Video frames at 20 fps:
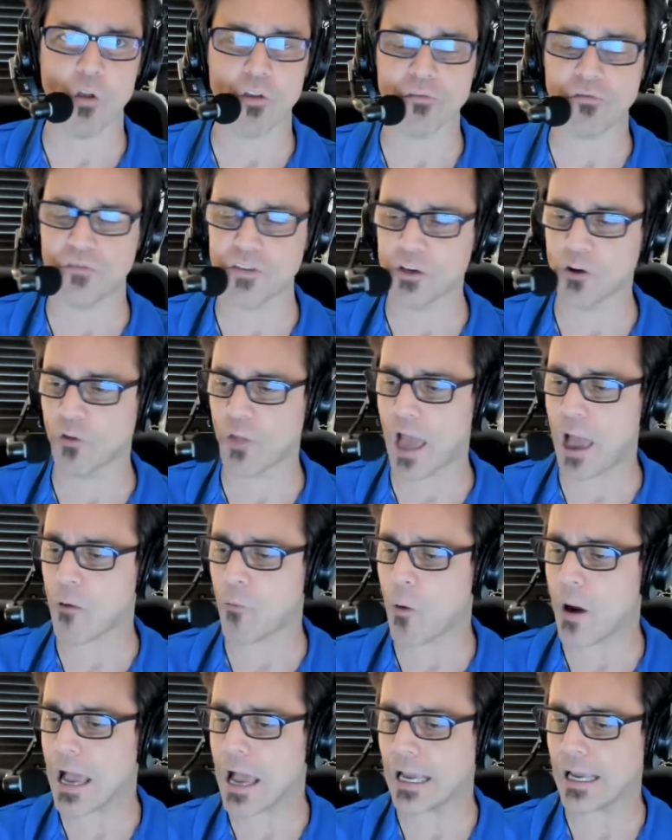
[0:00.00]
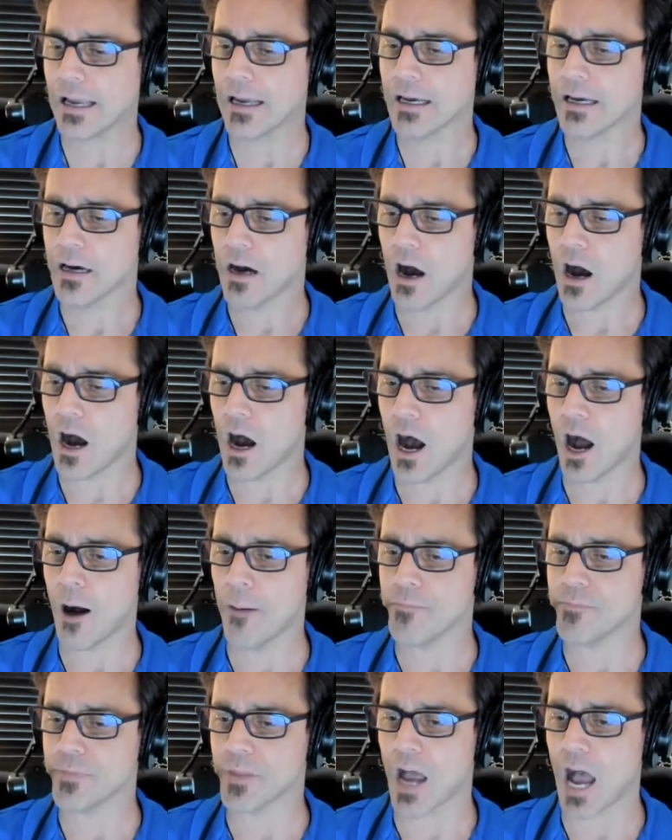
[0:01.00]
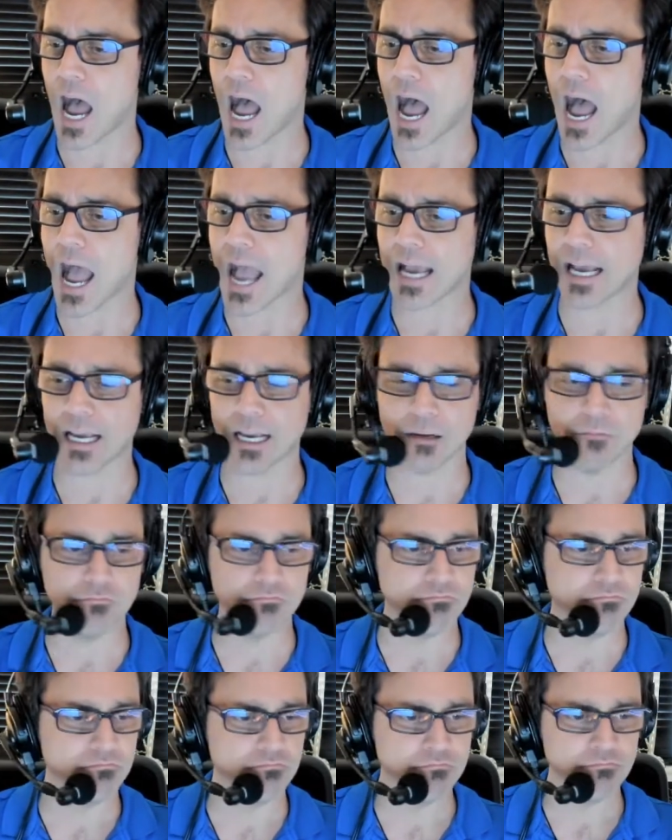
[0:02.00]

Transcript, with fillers: that feel that way. Um, I'm.